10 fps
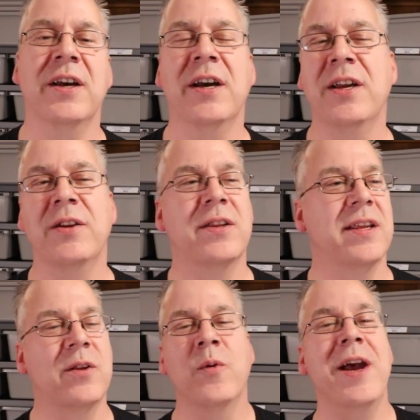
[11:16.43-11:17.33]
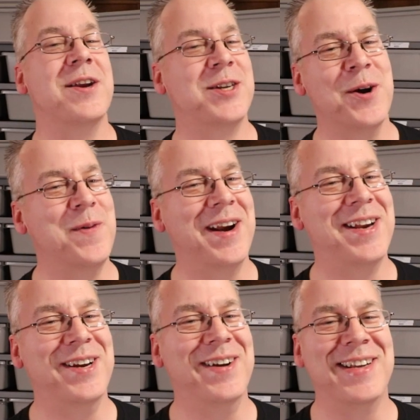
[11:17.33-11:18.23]
the way you don't
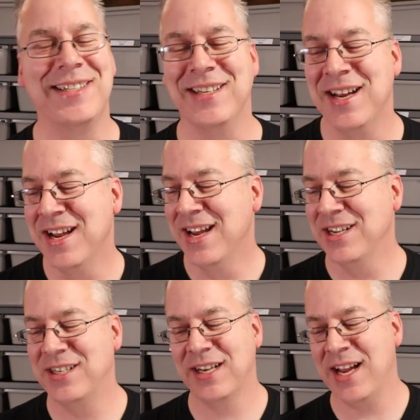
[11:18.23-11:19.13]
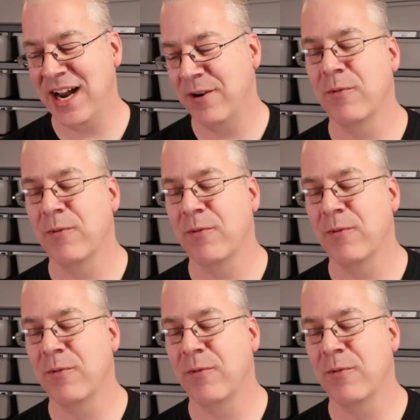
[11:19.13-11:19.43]
want to do it is to kind of